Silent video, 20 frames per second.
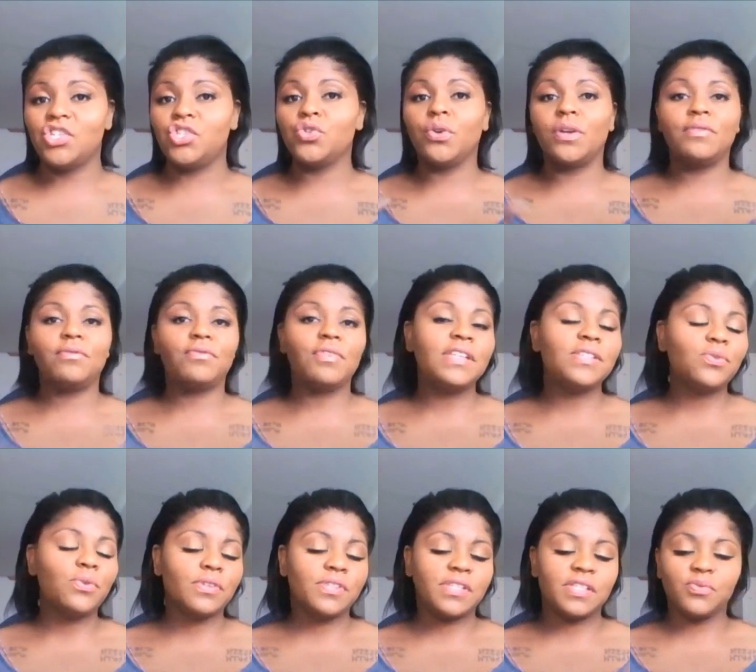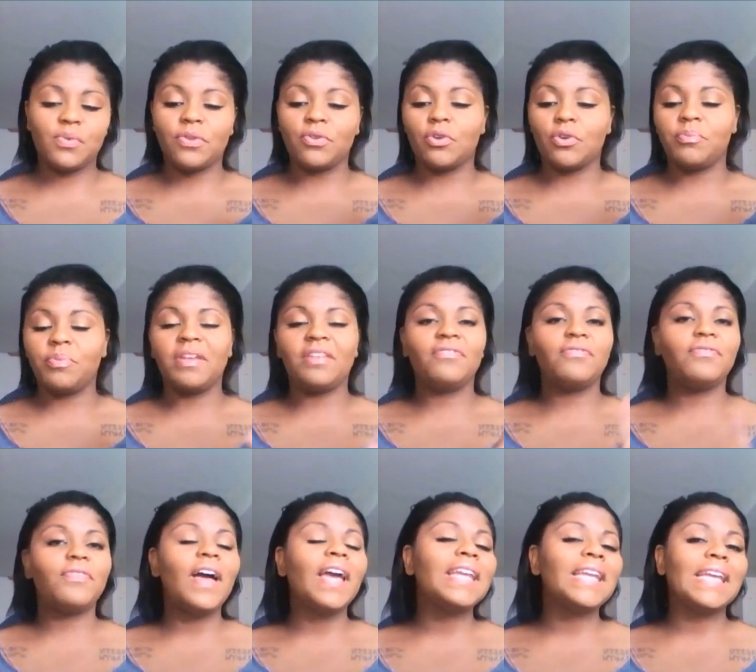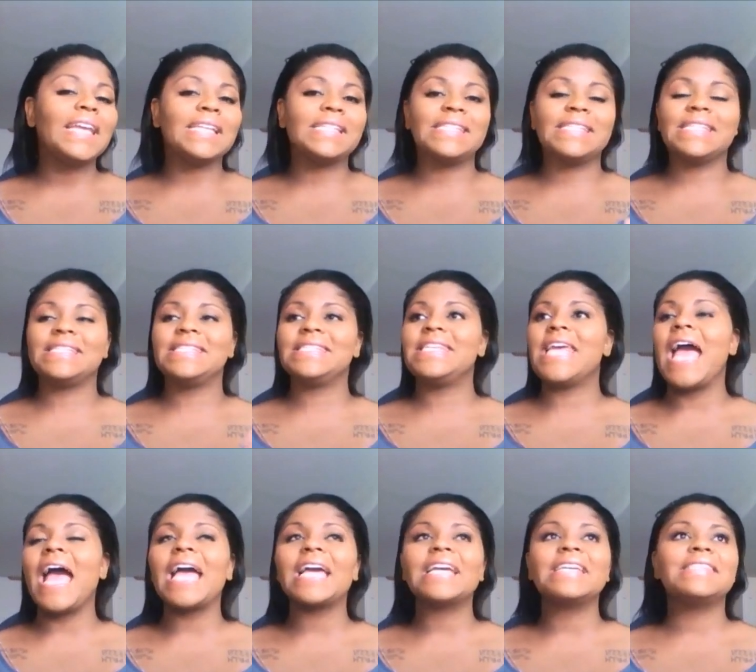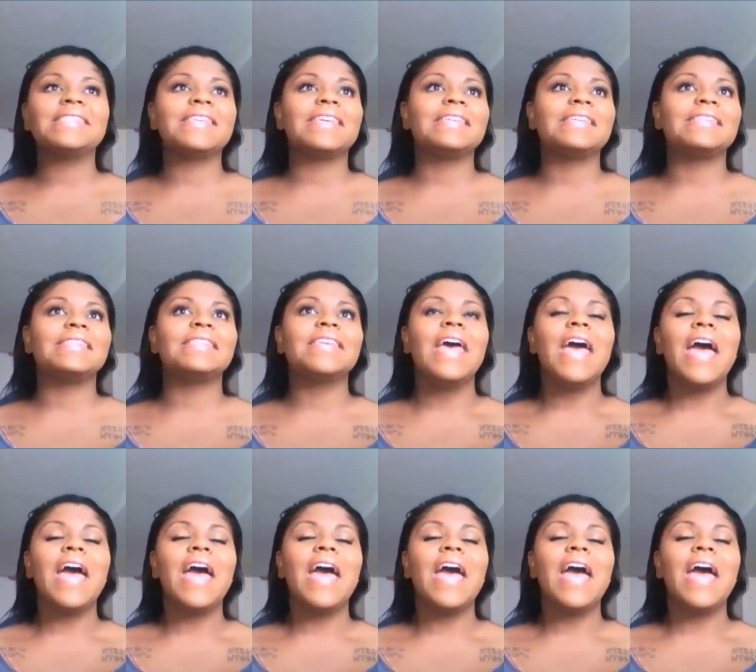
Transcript: joint resources, whether it be finances, taxes,